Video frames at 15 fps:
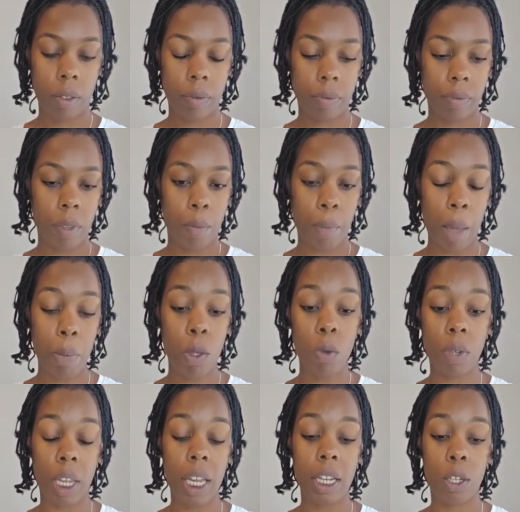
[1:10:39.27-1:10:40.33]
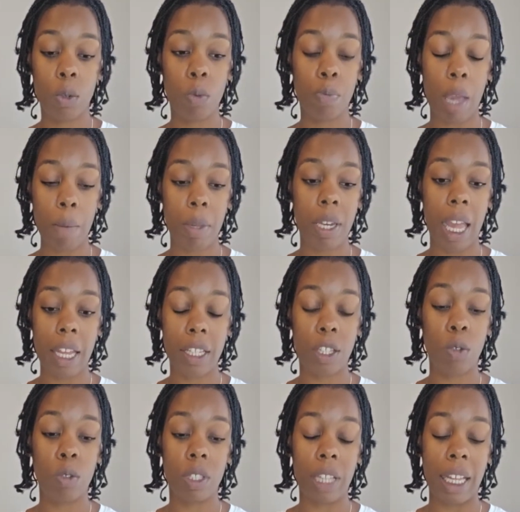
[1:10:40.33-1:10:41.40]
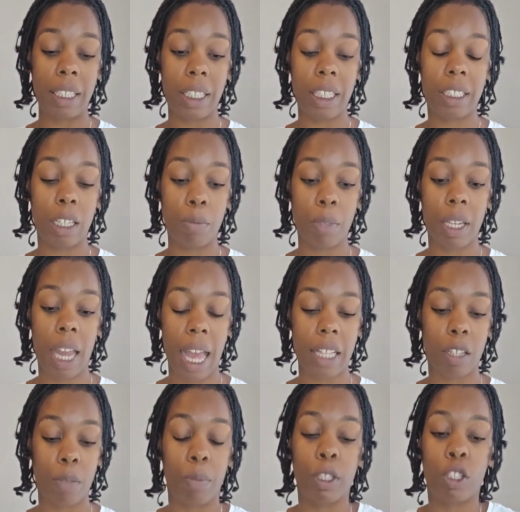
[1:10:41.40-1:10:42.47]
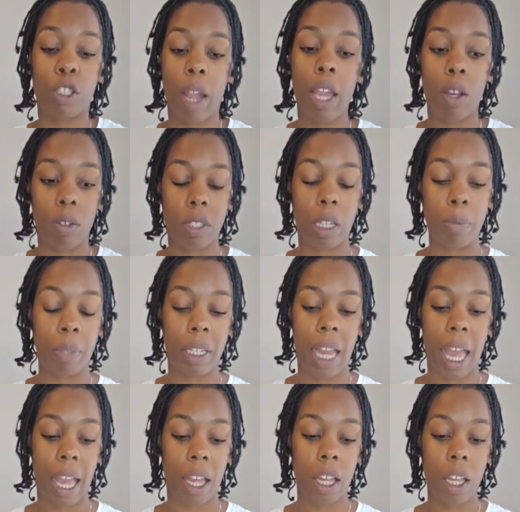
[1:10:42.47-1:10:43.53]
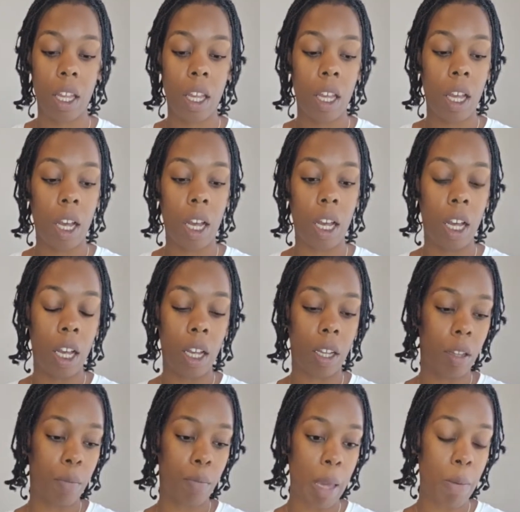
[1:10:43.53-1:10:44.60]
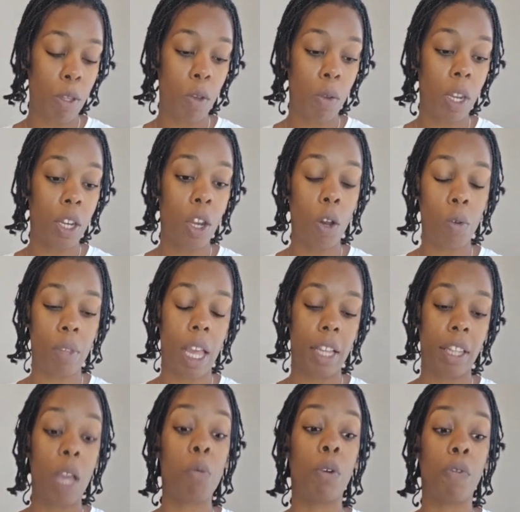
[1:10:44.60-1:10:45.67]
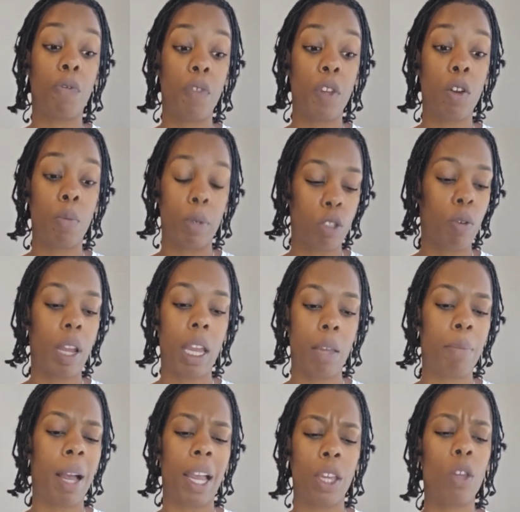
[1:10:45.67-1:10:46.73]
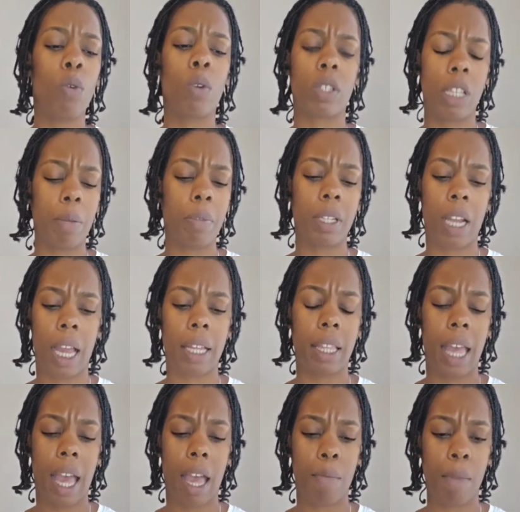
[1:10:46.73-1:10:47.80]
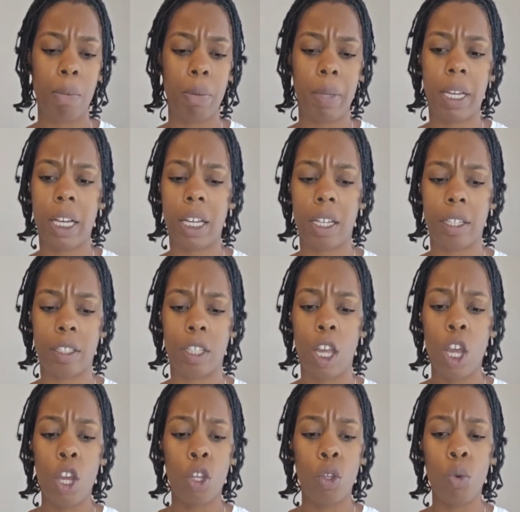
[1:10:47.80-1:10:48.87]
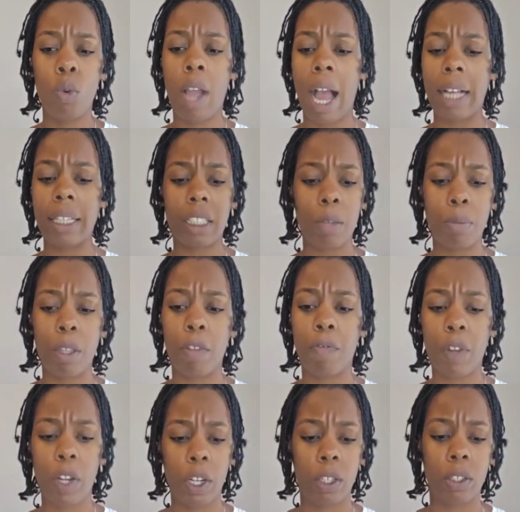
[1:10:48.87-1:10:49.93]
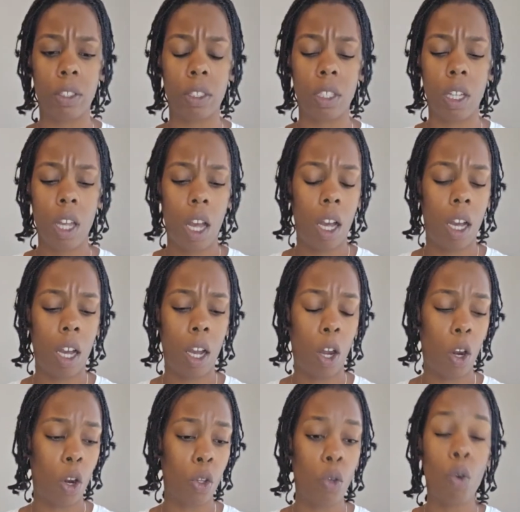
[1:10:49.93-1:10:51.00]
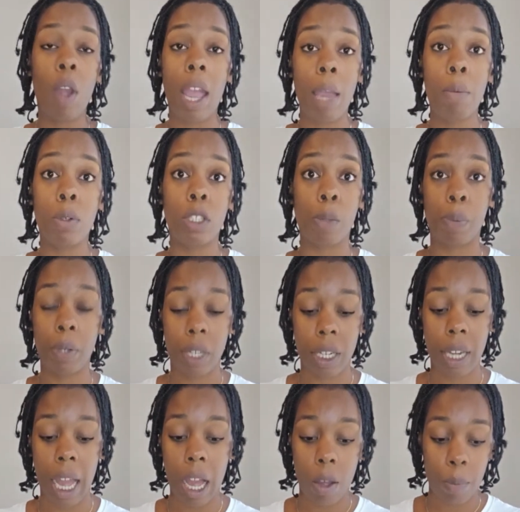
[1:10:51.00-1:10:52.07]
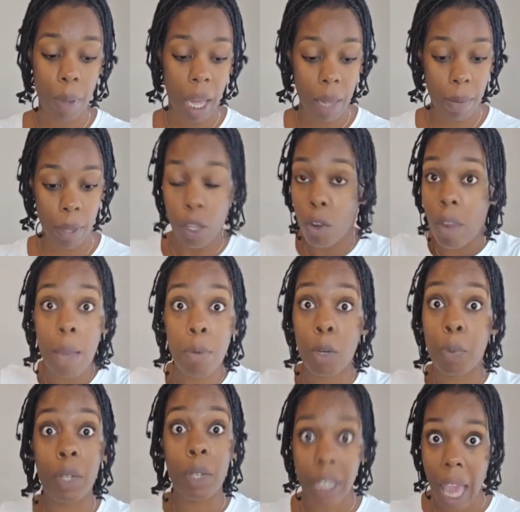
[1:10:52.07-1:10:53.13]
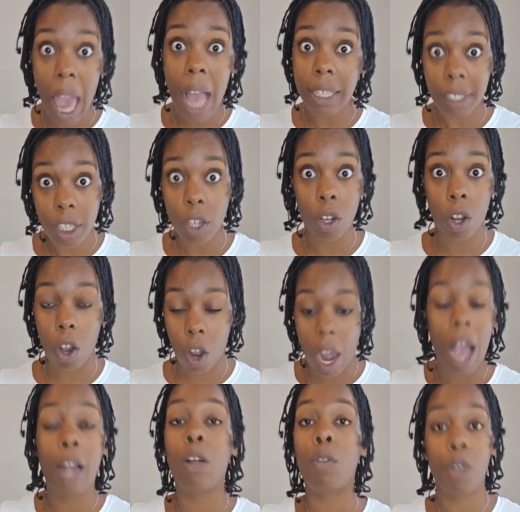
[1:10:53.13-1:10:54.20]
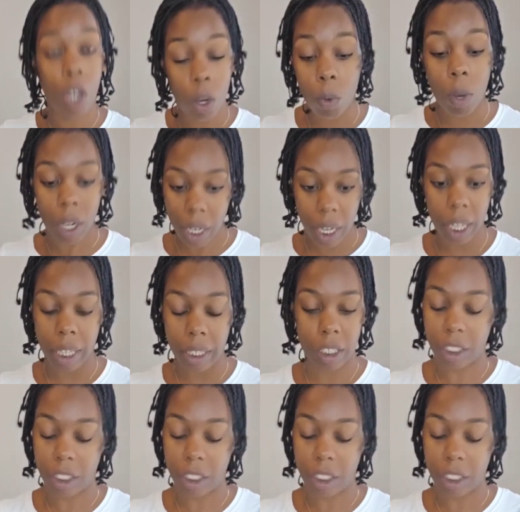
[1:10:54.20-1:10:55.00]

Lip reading: Maybe you did do, maybe they see something as a betrayal, something that maybe you didn't know that they would feel betrayed by you or something like that. Maybe because you got something first, or you were able to put a down payment. You're able to put gas in your car. I don't know what it is. It's